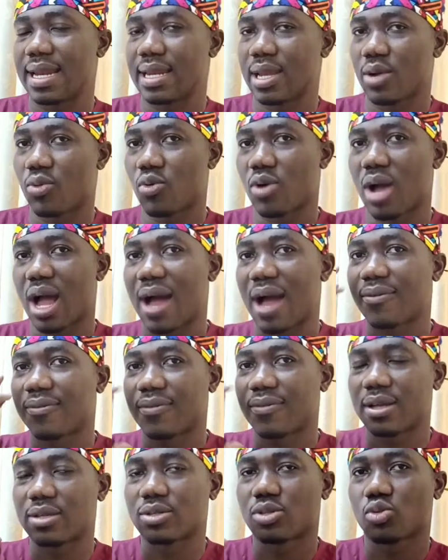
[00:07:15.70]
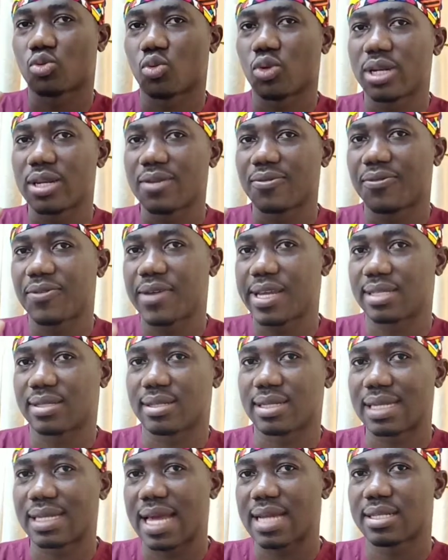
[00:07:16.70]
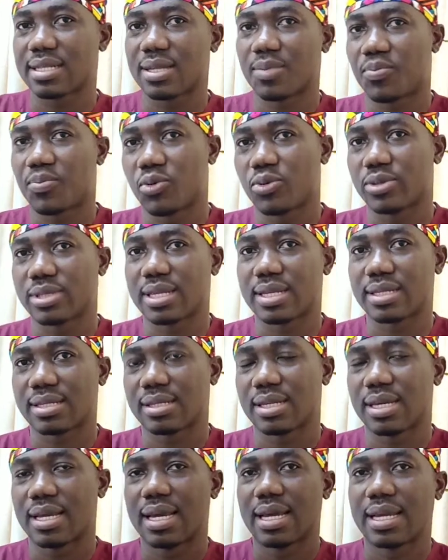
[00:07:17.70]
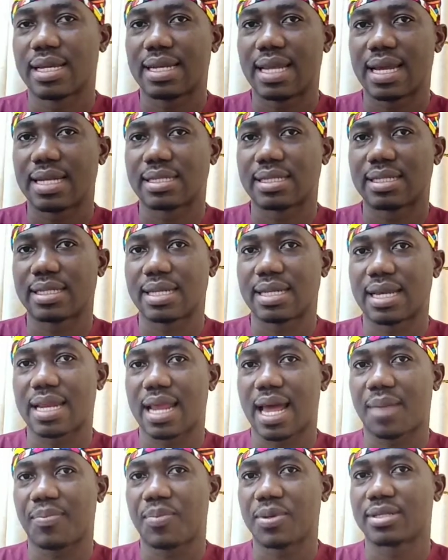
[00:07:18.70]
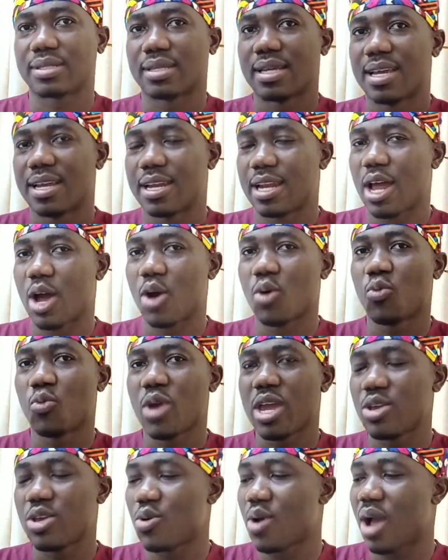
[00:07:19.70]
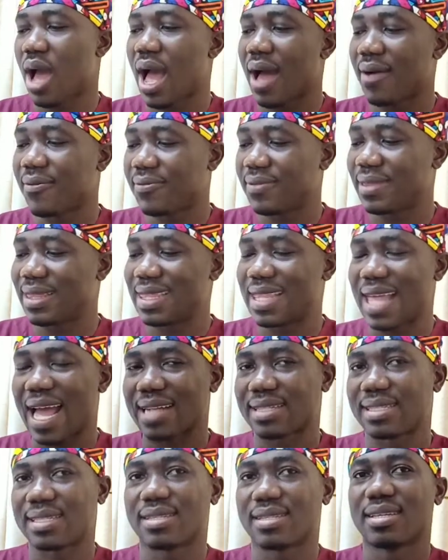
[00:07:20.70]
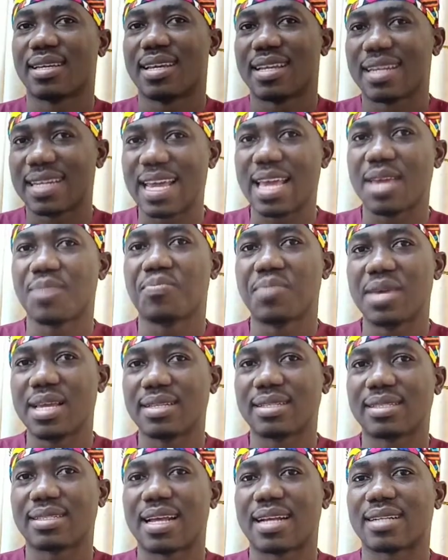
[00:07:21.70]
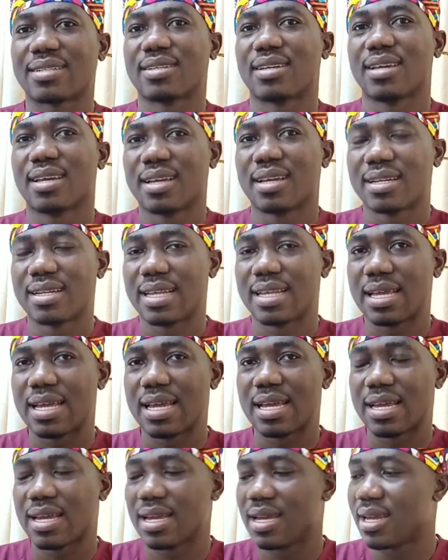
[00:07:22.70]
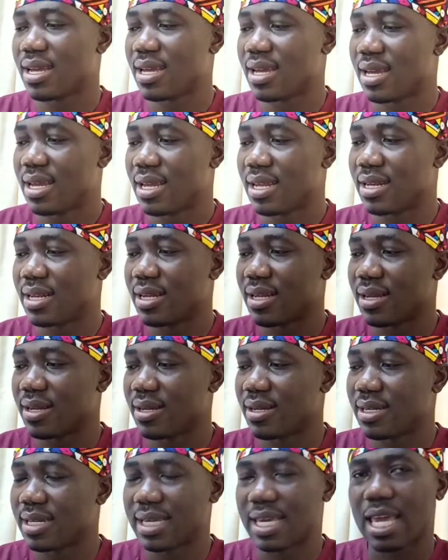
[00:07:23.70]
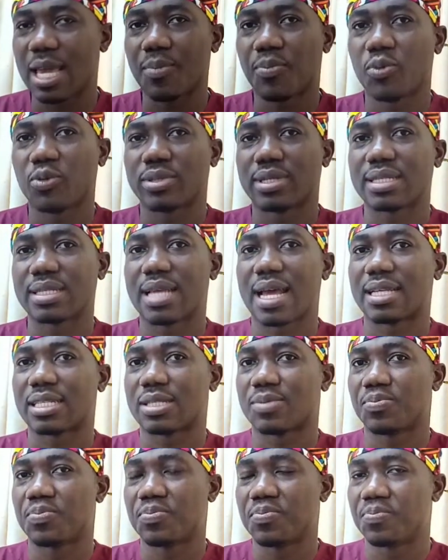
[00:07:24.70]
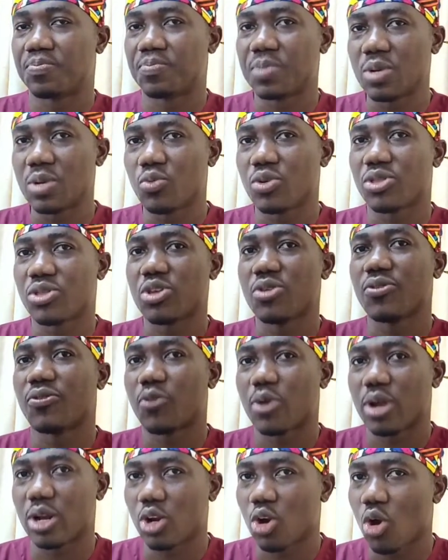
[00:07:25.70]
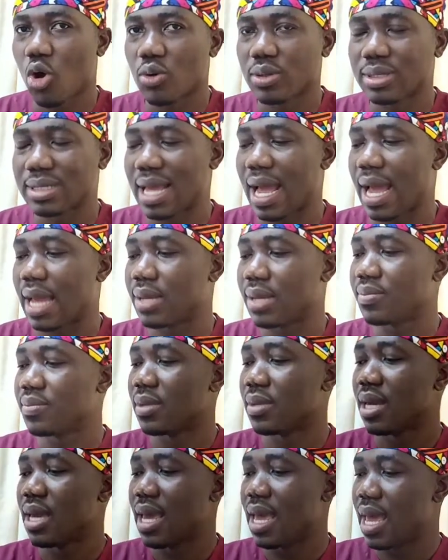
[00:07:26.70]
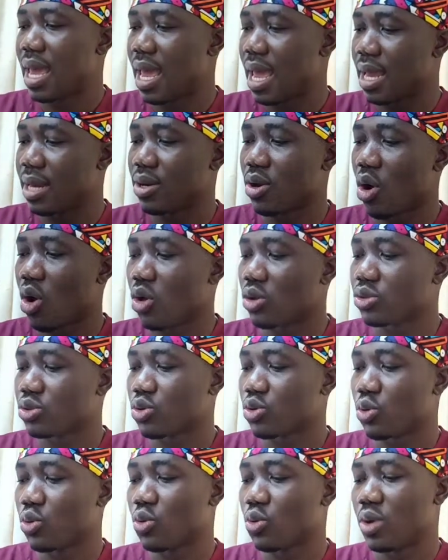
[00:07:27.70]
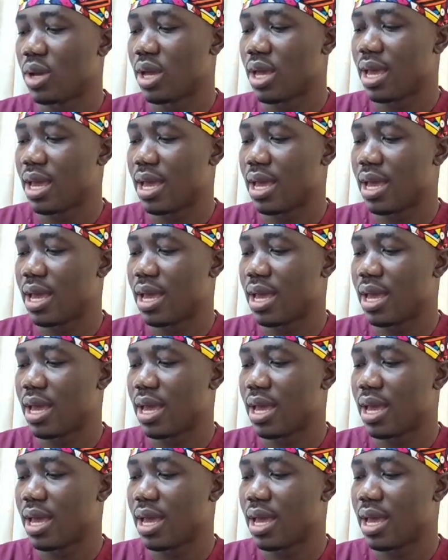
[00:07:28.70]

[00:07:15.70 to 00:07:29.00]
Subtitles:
and they will have swollen face. That is a process that happens. Now when you have that, then it means that the decay process has been with you for a long time, and also